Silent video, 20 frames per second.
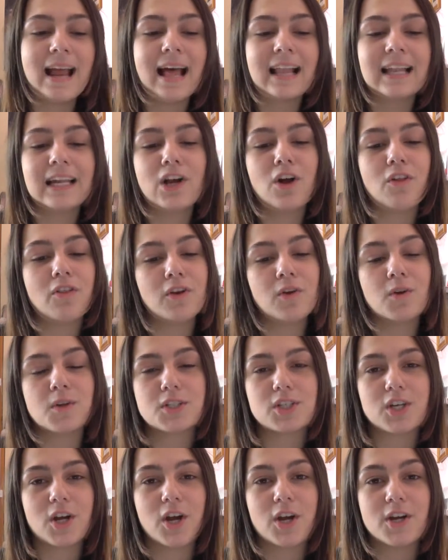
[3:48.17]
ALIE got the
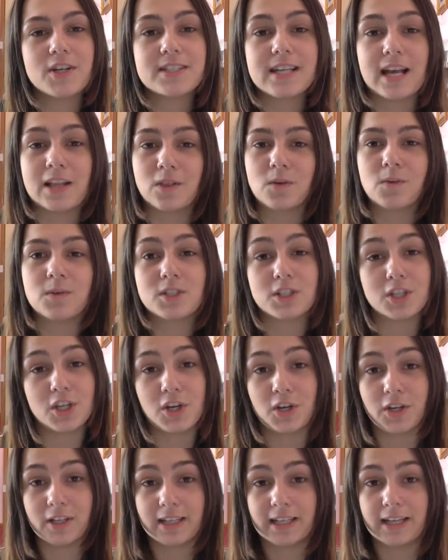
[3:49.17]
launch codes and launched the
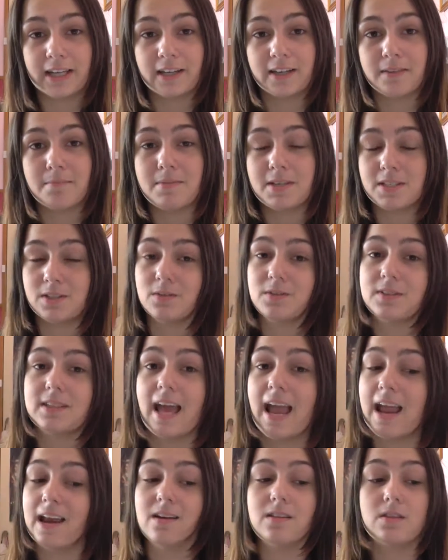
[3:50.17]
nuclear missiles
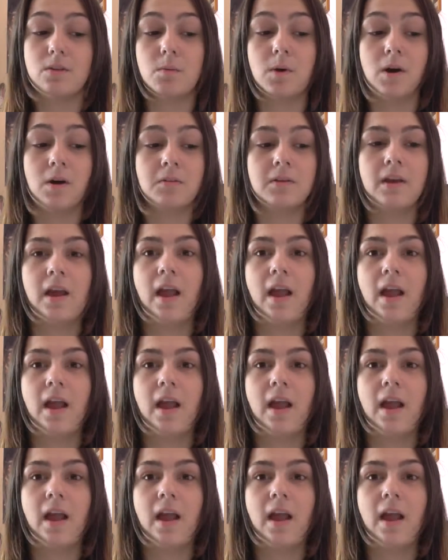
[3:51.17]
that ended the world.